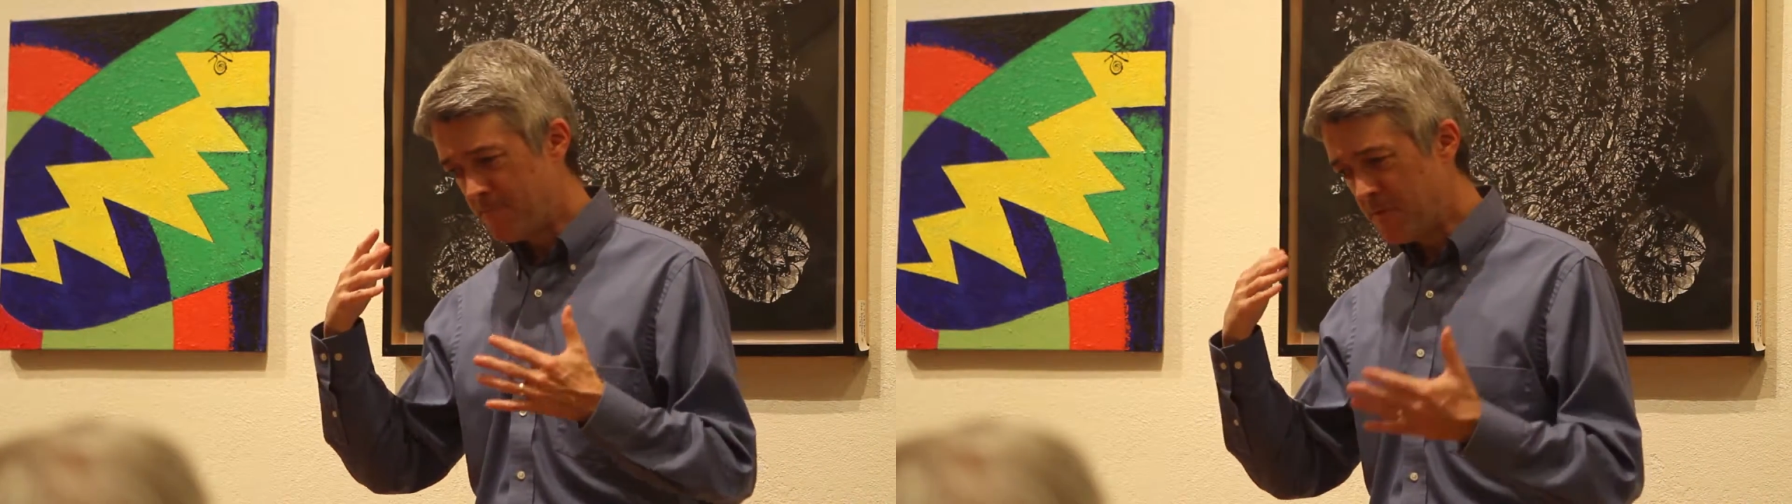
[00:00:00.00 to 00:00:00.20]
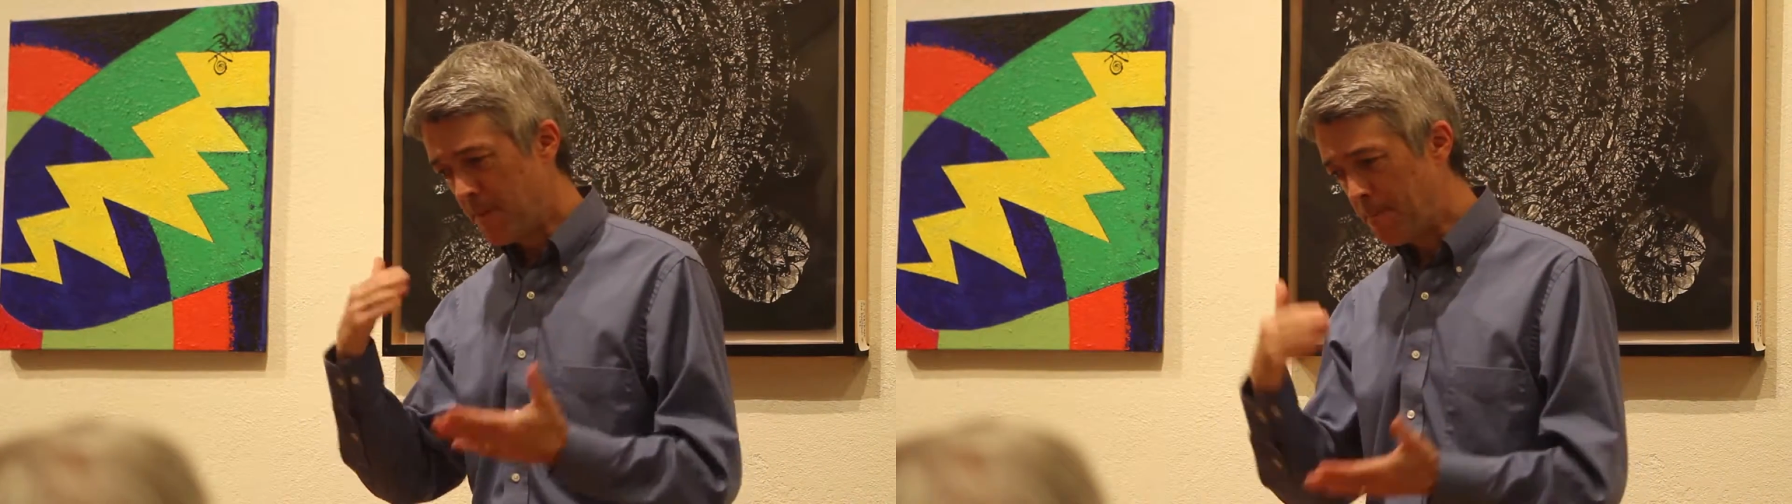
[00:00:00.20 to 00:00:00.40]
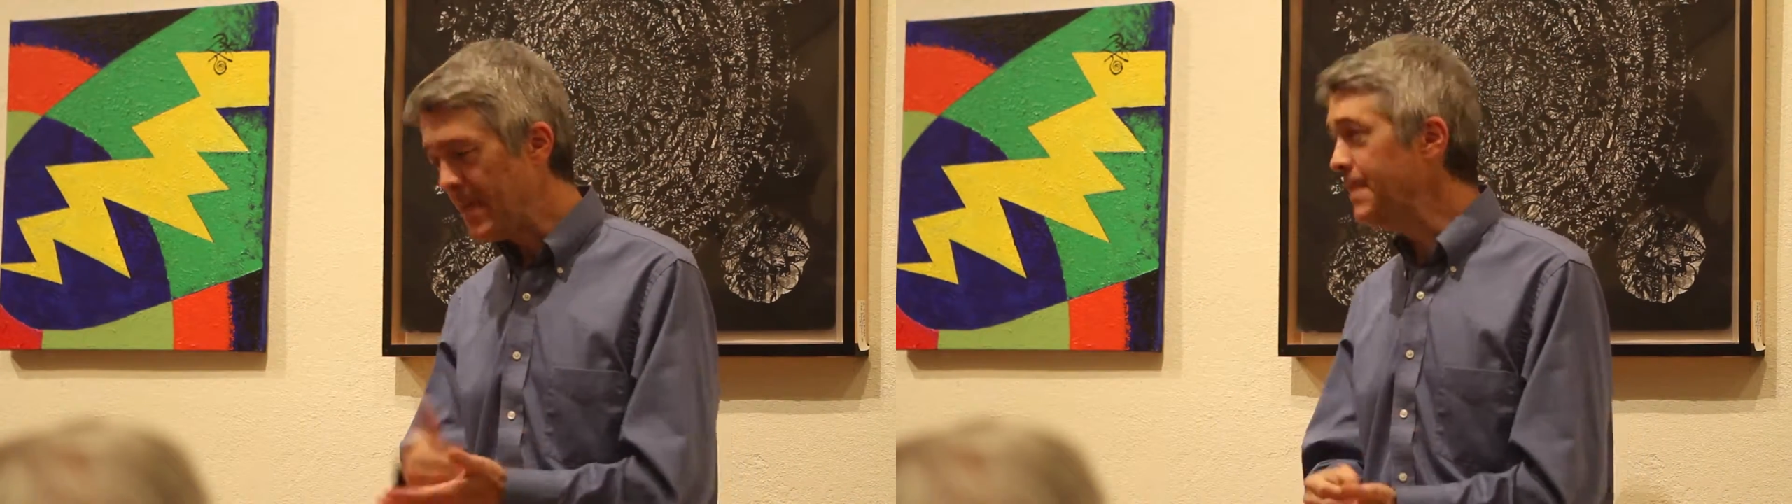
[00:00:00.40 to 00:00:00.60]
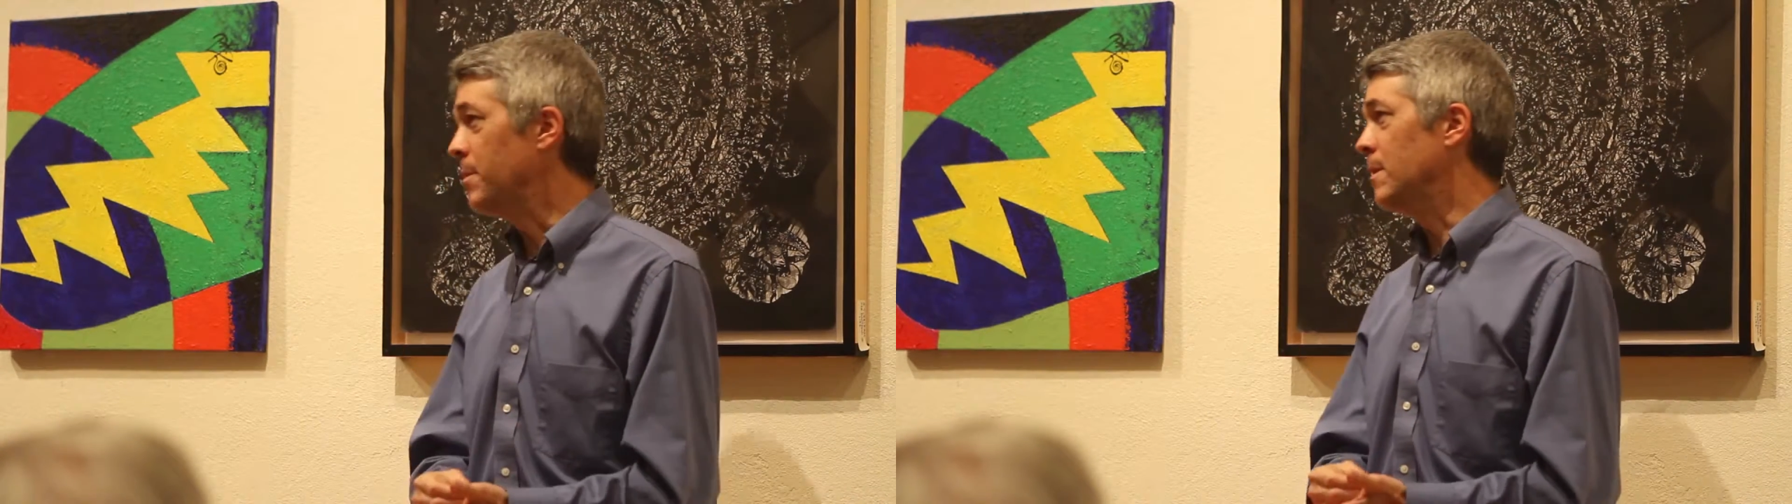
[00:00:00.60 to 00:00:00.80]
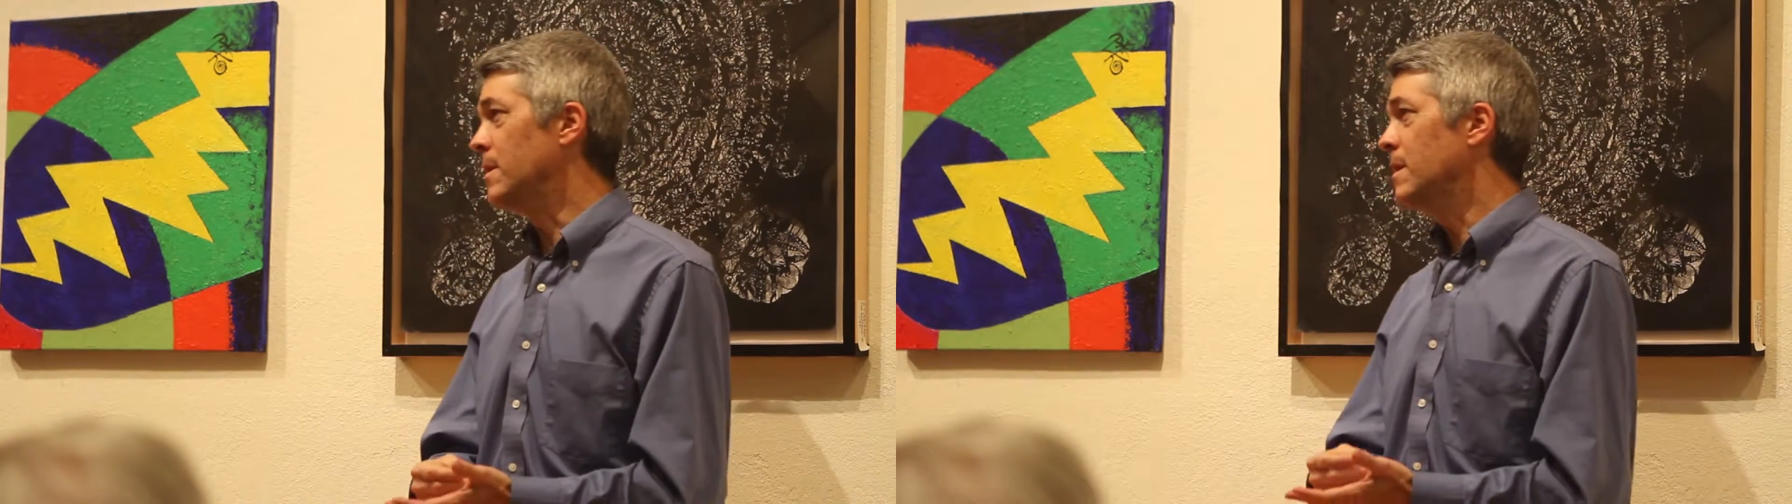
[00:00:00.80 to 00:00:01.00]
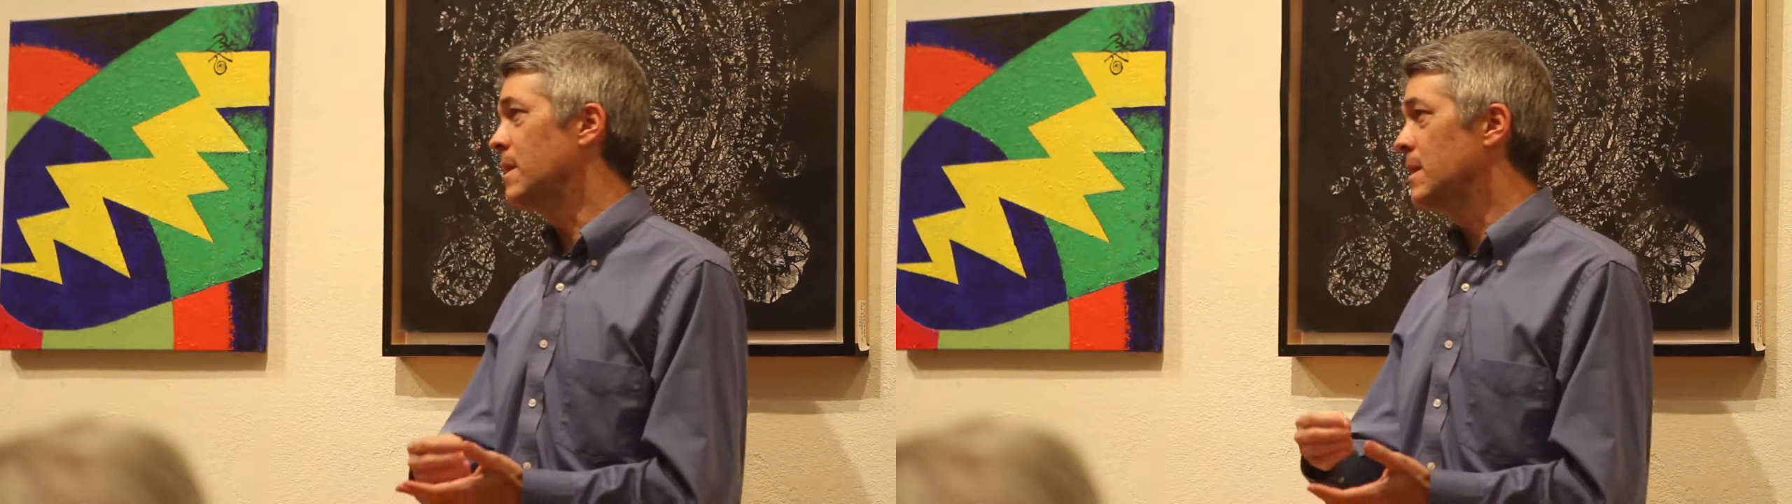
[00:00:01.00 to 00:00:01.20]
the people